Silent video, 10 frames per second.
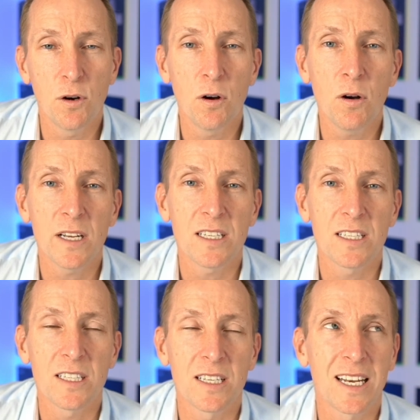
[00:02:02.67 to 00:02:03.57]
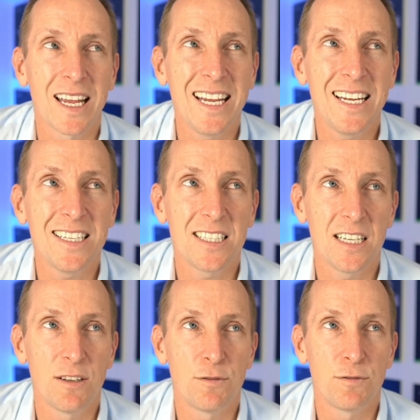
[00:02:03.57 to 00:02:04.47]
you're
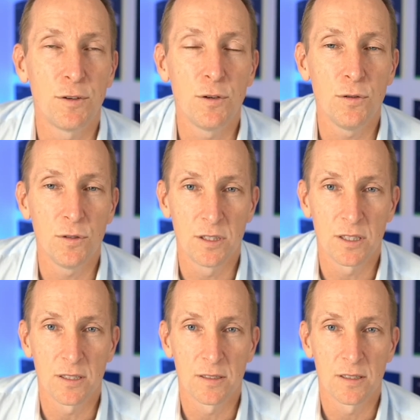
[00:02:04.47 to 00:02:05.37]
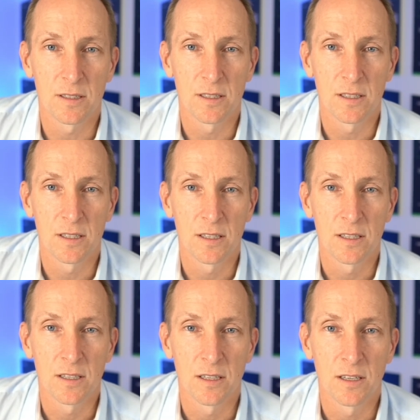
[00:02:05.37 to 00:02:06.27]
eating foods
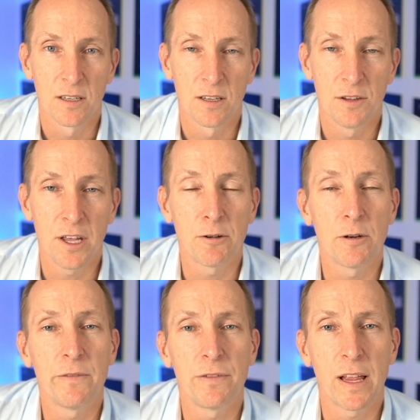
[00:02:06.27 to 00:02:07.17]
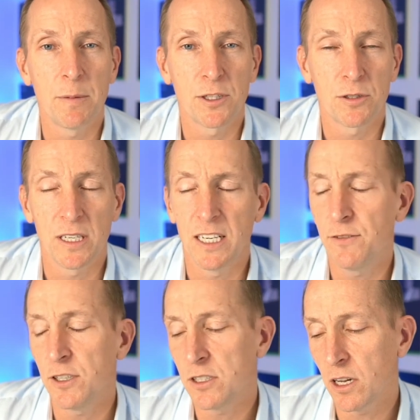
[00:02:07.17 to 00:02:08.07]
that are inflammatory, and
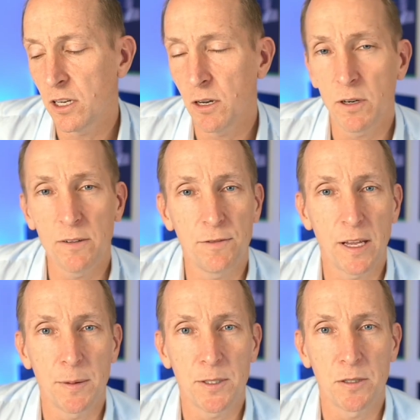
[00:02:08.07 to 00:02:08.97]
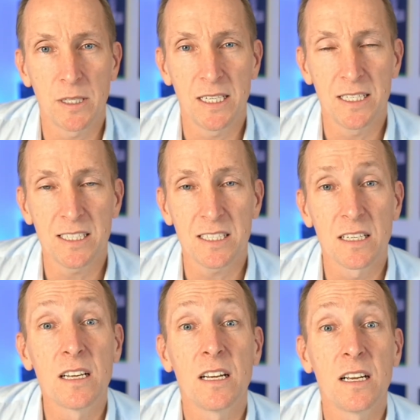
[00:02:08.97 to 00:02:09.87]
if you don't know what inflammatory
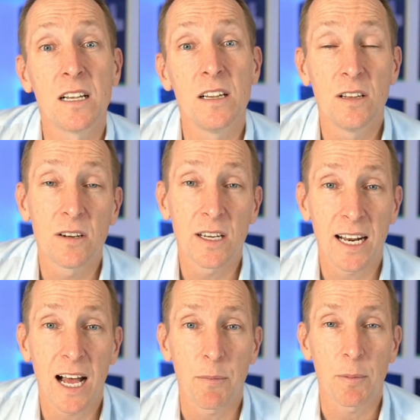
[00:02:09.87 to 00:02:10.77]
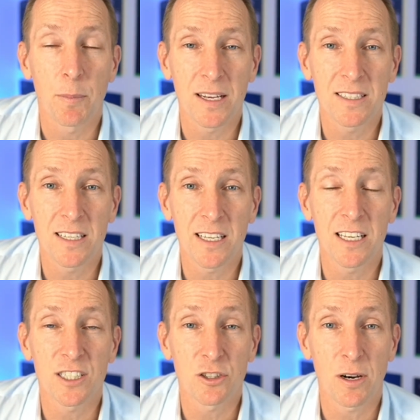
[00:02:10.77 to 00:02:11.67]
is, look it up. Basically,
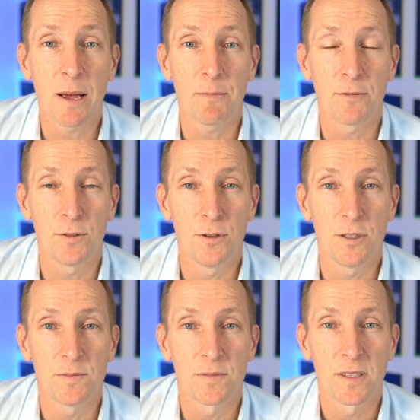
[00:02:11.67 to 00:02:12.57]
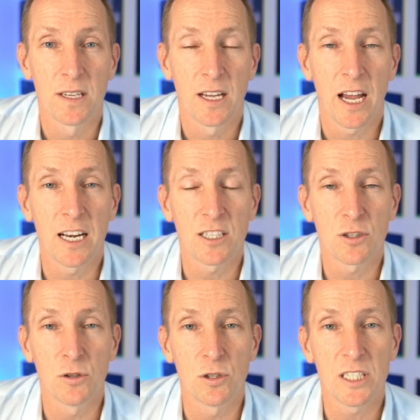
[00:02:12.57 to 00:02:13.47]
it's crap food, and it's
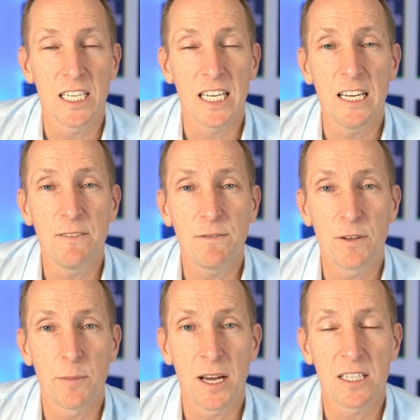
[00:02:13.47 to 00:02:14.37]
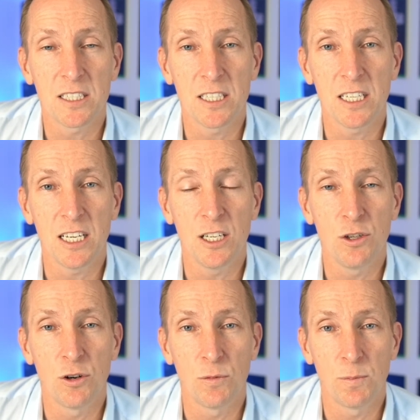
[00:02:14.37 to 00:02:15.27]
causing inflammation in
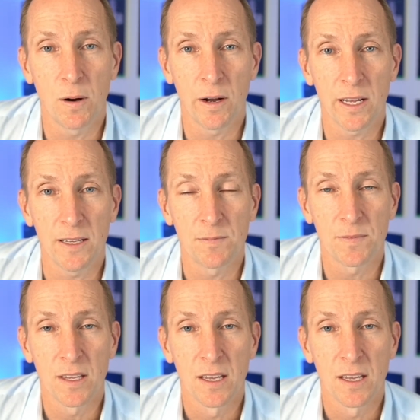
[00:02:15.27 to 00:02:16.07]
your body,